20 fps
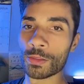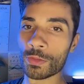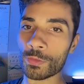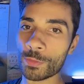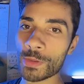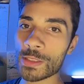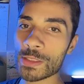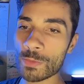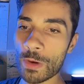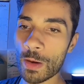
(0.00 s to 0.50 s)

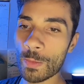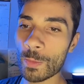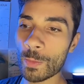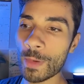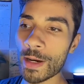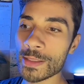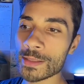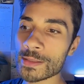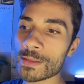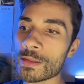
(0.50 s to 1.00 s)
The reason why we
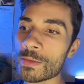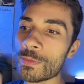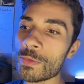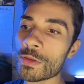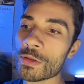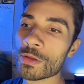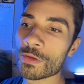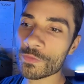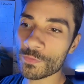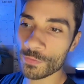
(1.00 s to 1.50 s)
went to the
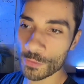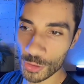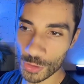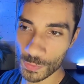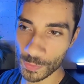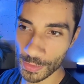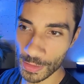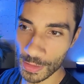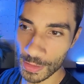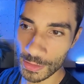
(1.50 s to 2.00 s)
moon in the
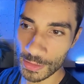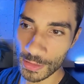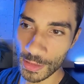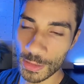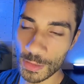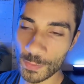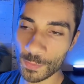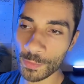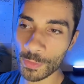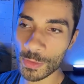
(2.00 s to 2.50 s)
first place
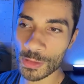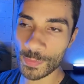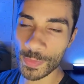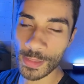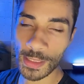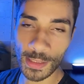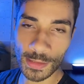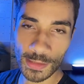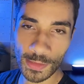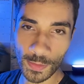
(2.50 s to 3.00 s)
was
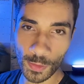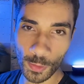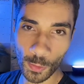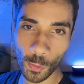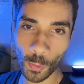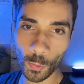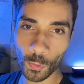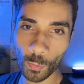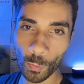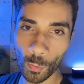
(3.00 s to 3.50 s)
because of the
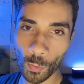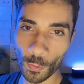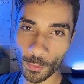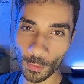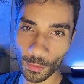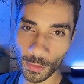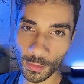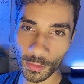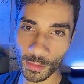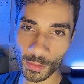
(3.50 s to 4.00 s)
Cold
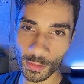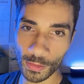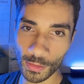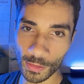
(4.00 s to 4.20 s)
War,